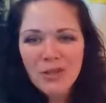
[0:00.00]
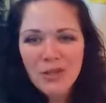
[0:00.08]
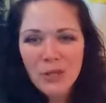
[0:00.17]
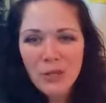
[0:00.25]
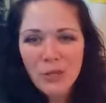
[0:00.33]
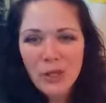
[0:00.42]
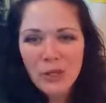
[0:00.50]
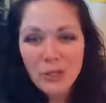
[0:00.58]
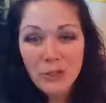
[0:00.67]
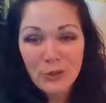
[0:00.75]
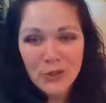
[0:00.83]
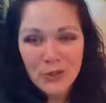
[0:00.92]
So we are
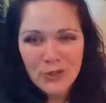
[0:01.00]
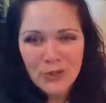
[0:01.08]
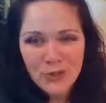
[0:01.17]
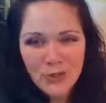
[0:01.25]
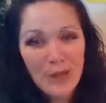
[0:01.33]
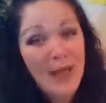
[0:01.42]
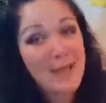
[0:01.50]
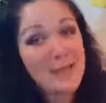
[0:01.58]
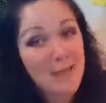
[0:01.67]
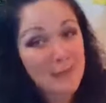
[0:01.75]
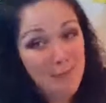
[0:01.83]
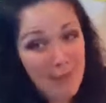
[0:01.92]
learning to
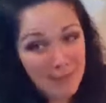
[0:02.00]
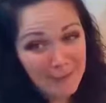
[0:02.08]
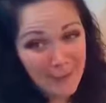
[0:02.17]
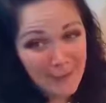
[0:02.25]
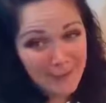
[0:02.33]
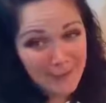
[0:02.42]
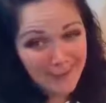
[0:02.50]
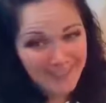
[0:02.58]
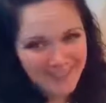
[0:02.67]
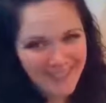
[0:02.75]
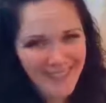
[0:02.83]
identify the lesson